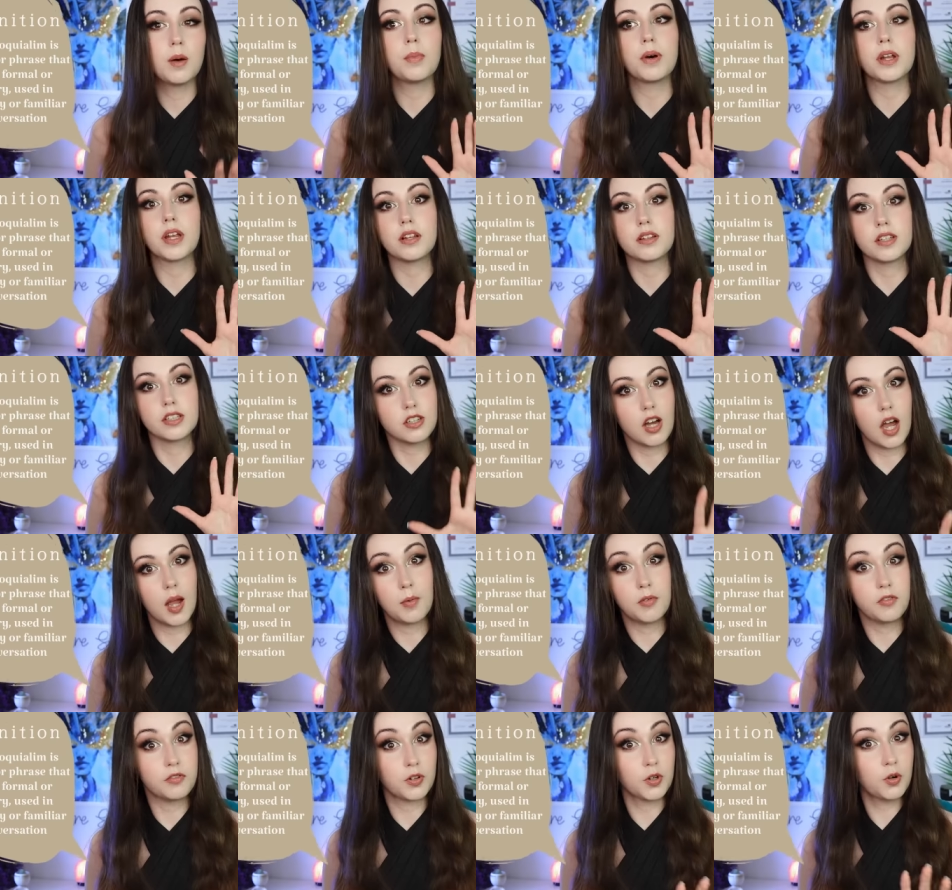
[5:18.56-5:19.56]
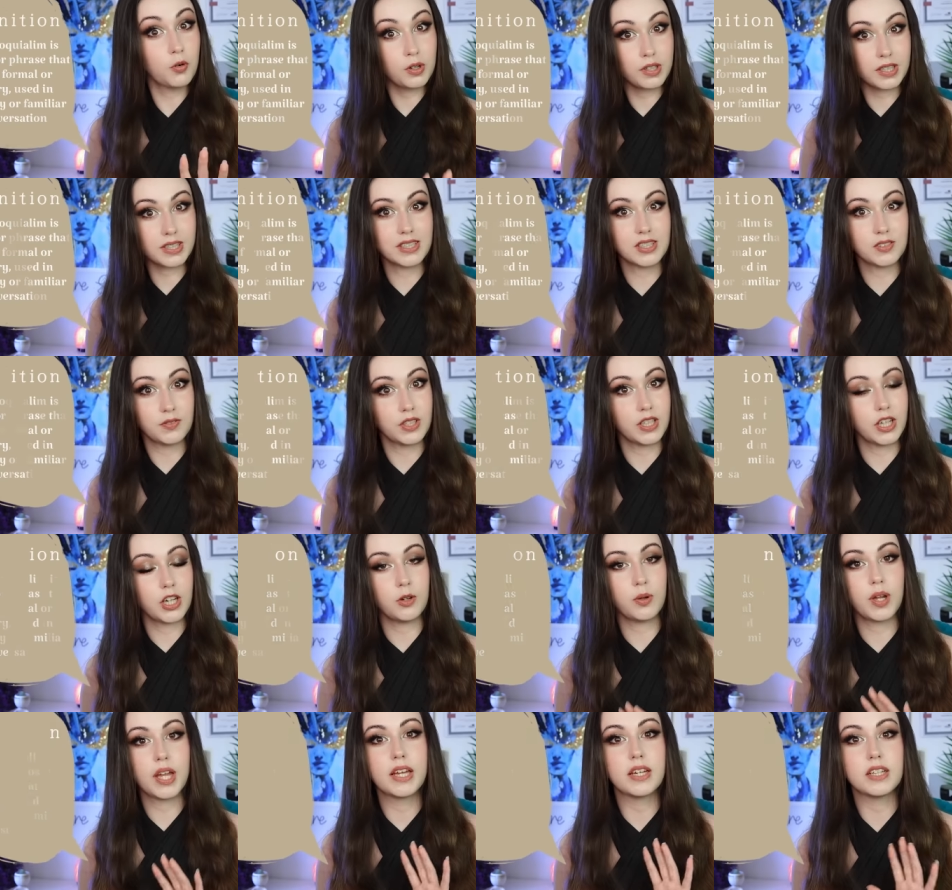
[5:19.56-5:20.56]
but at the time of recording this
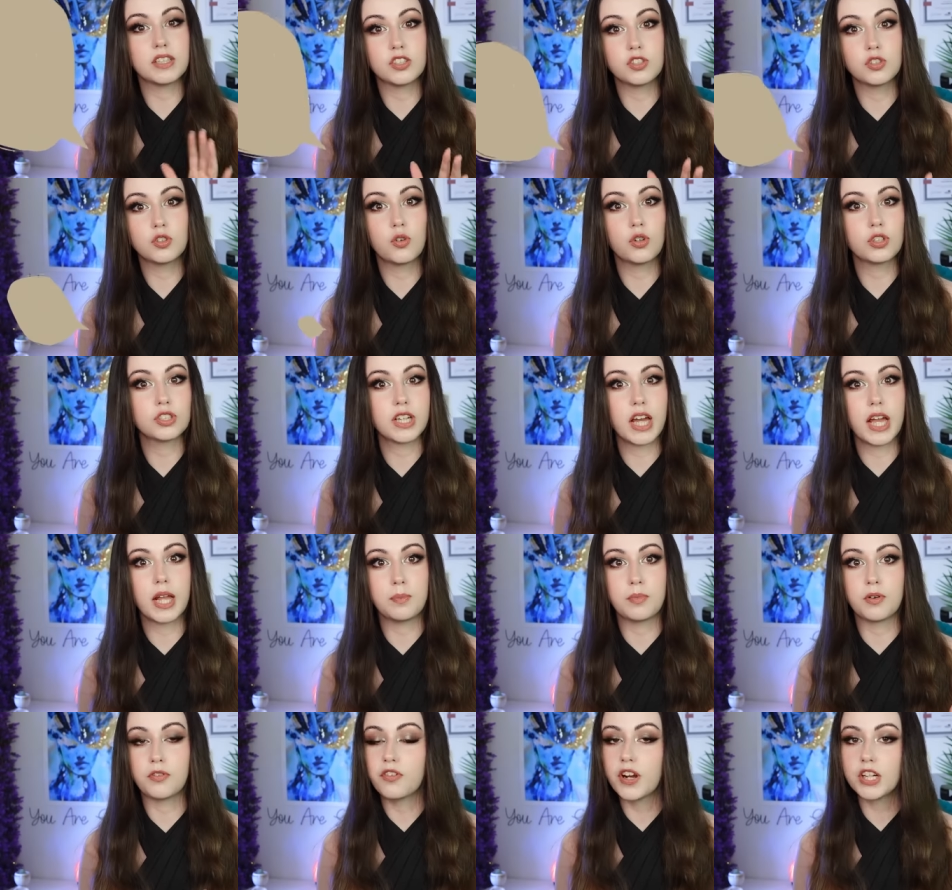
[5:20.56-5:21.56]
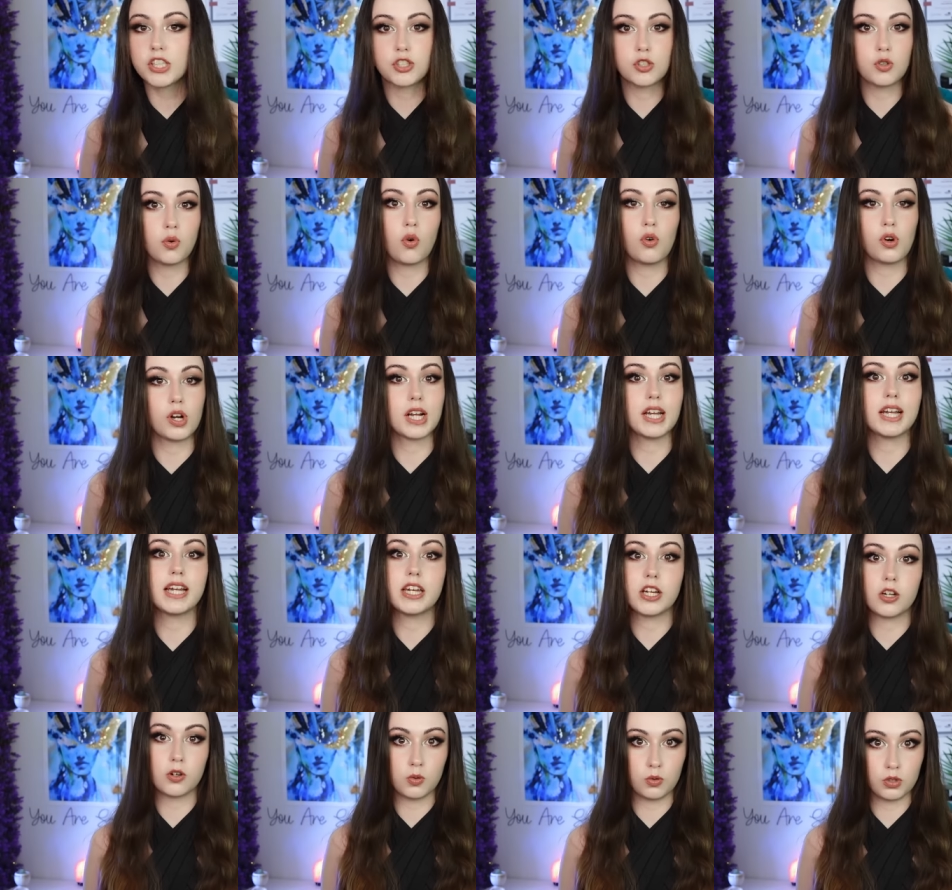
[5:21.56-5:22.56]
video, it is not a professional or
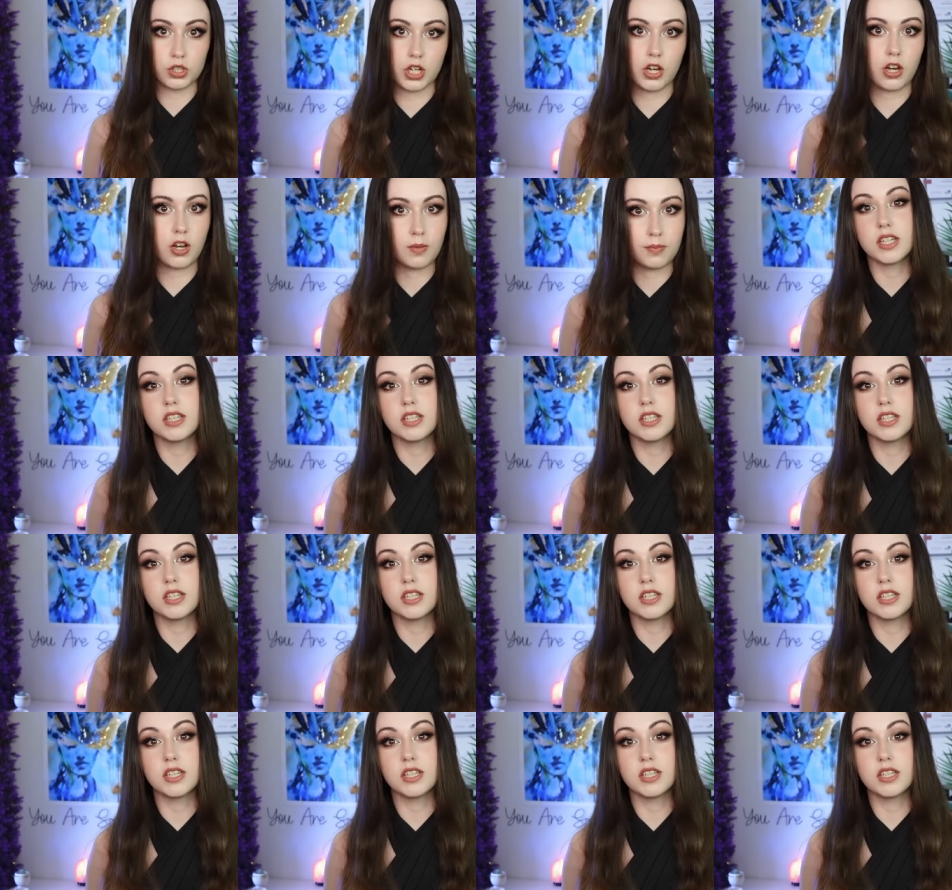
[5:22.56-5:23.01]
clinical term.